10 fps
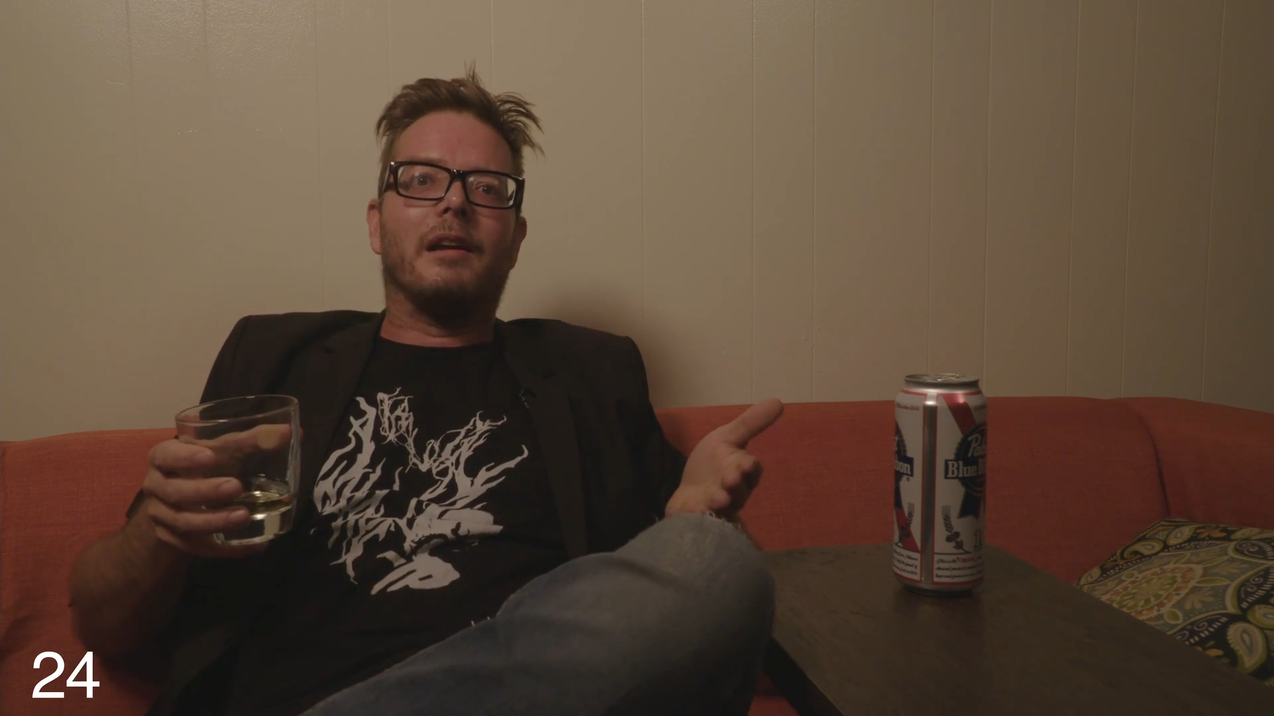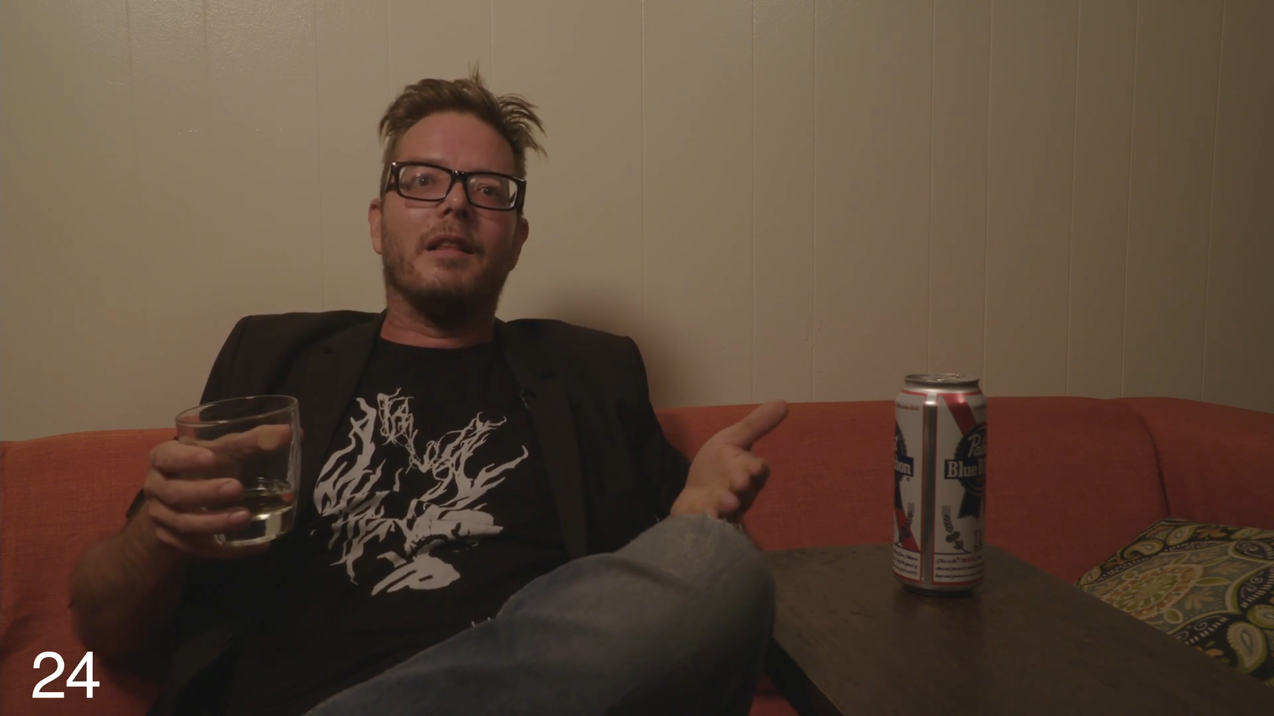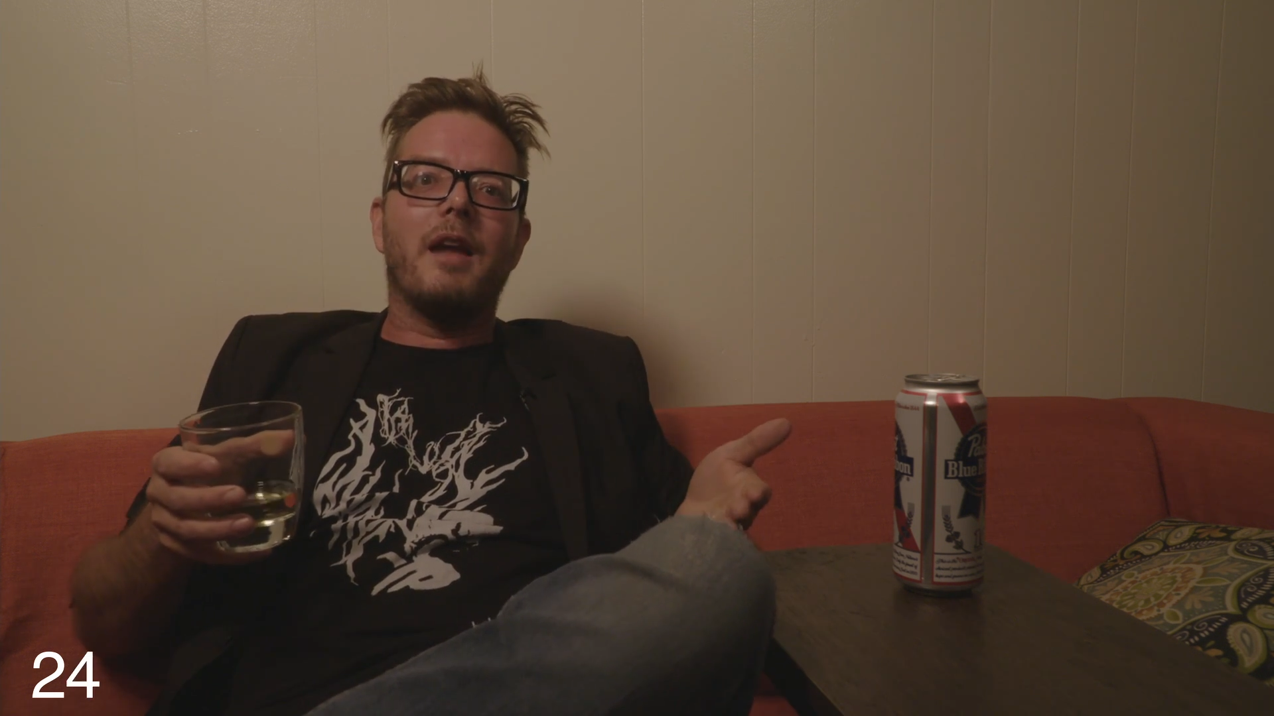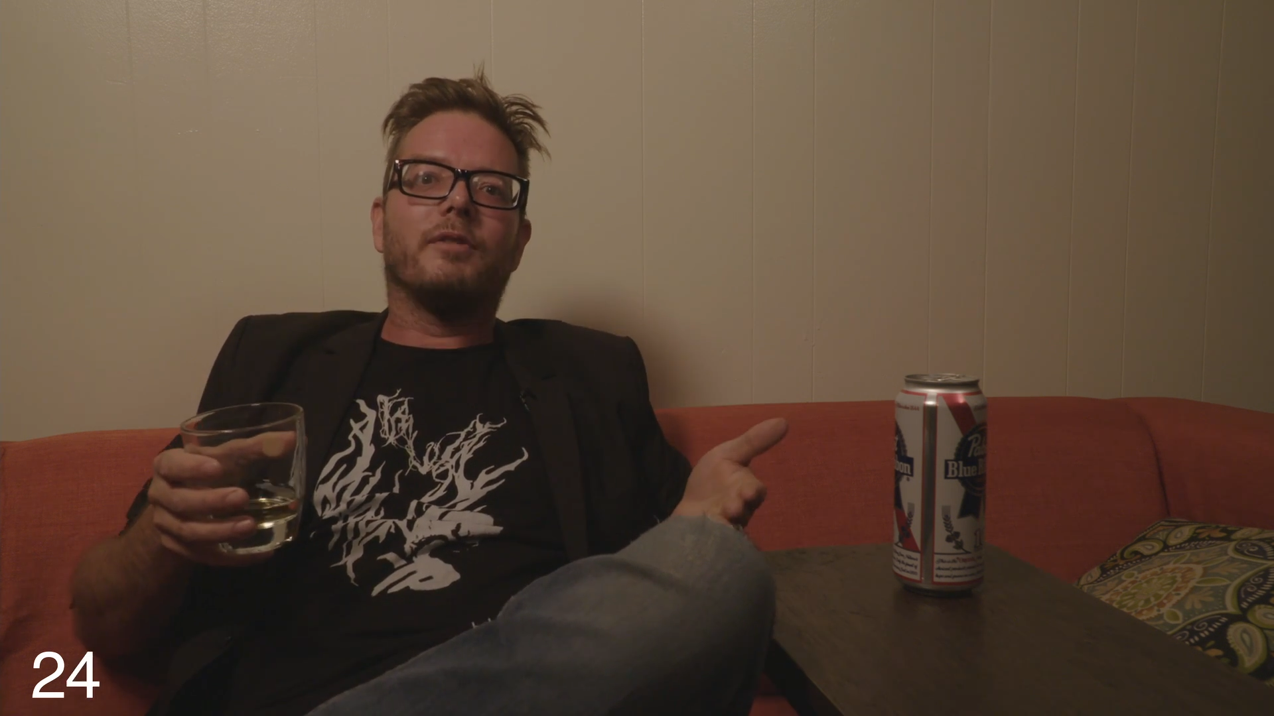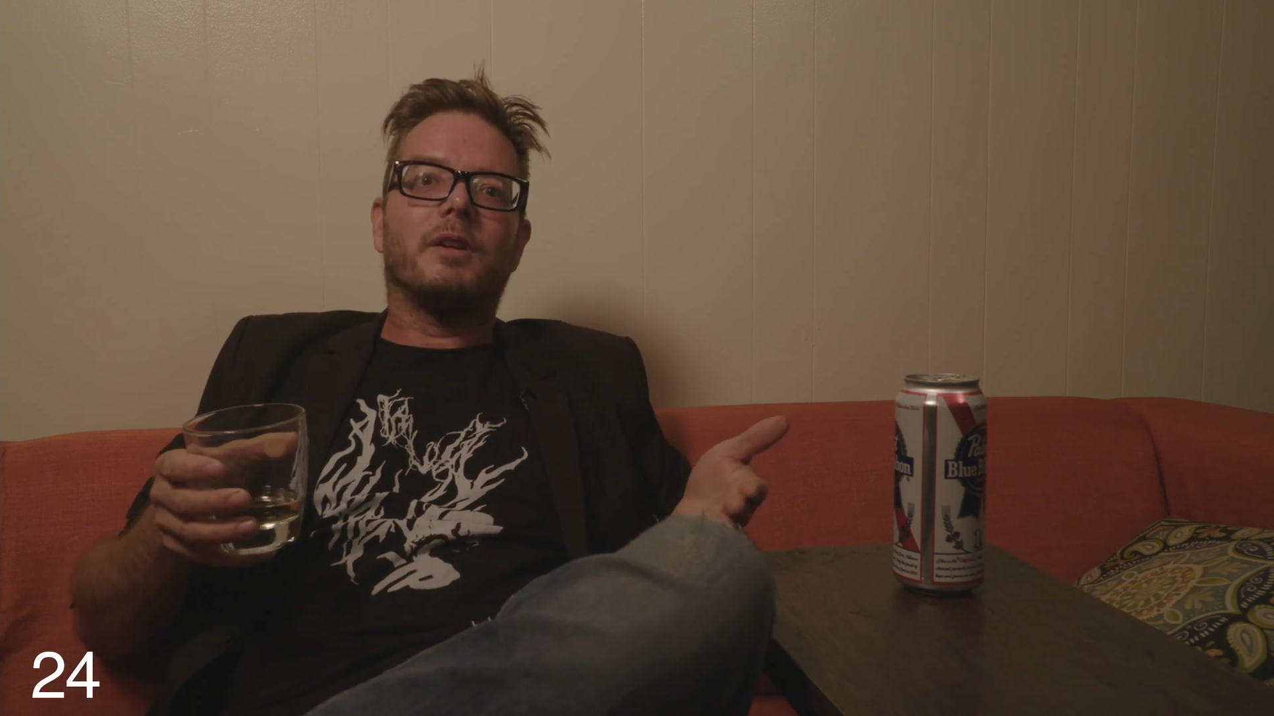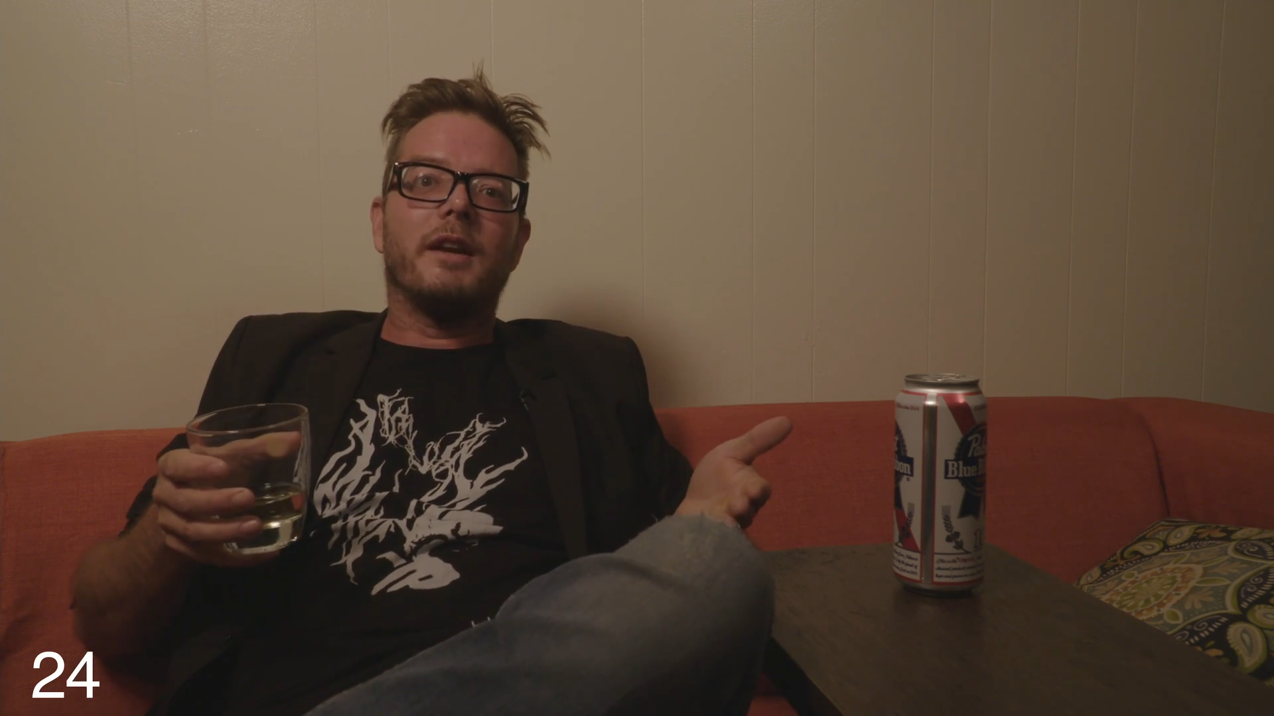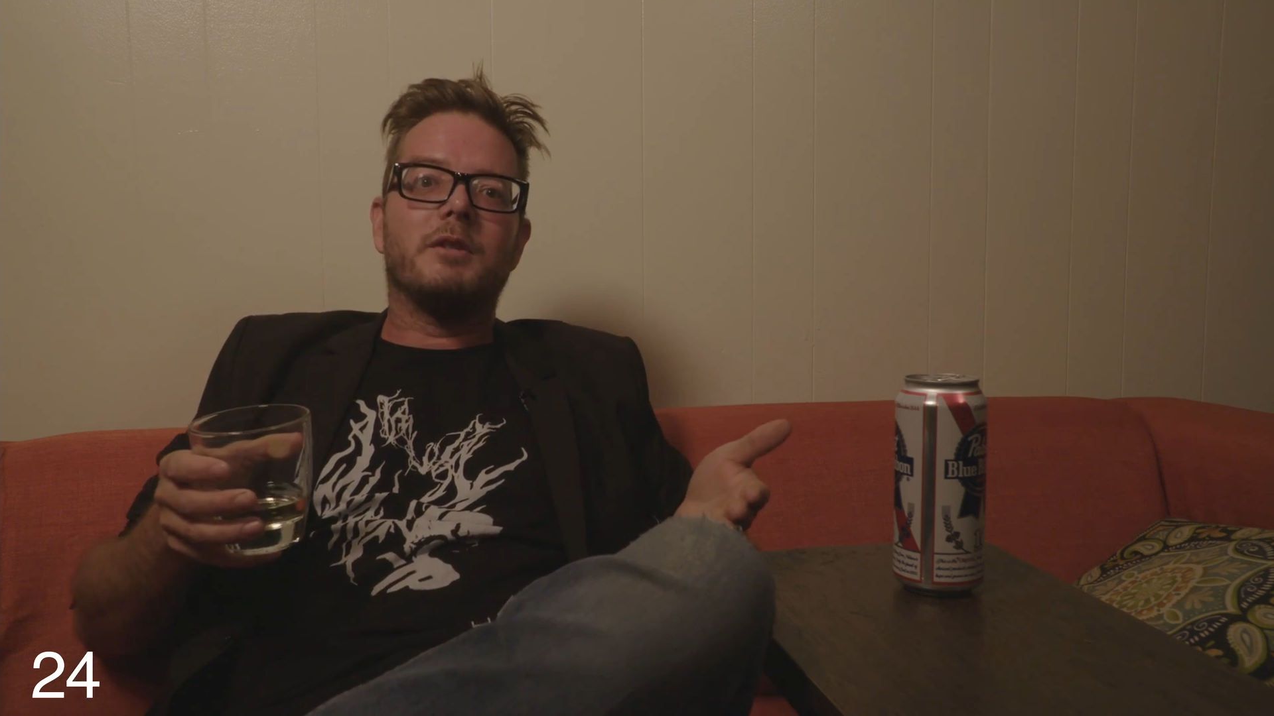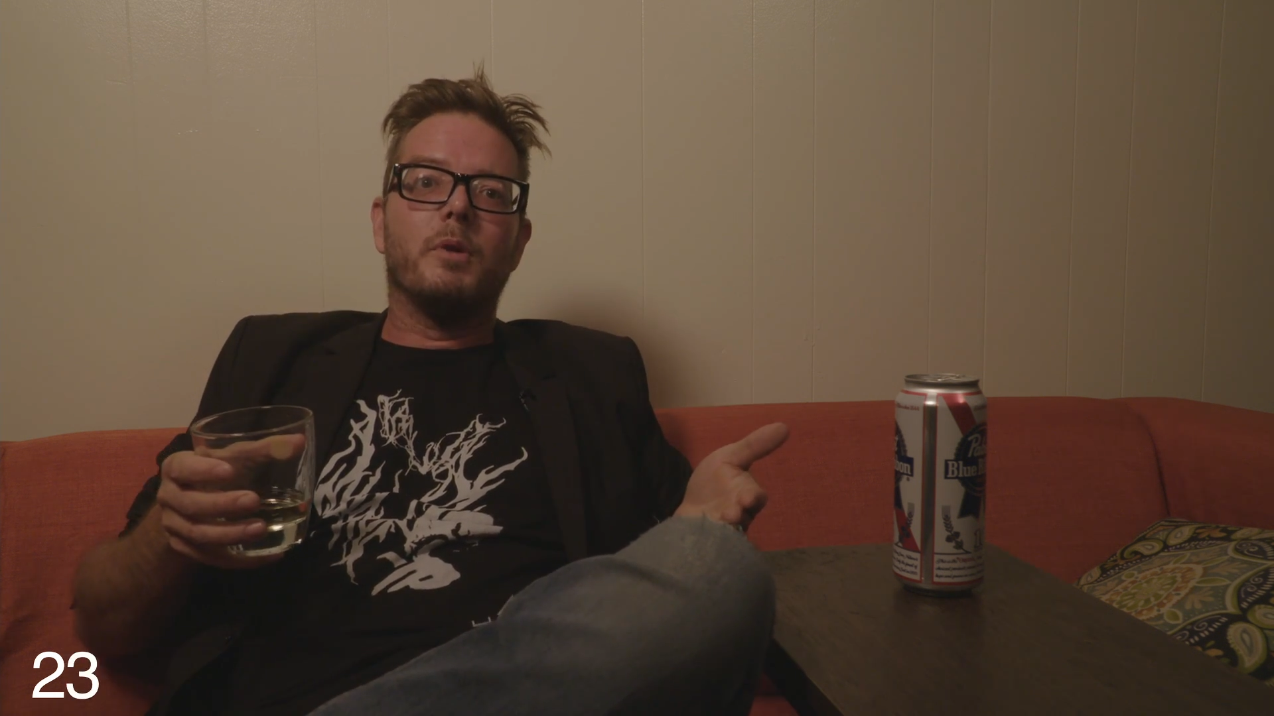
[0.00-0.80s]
in a lot of today's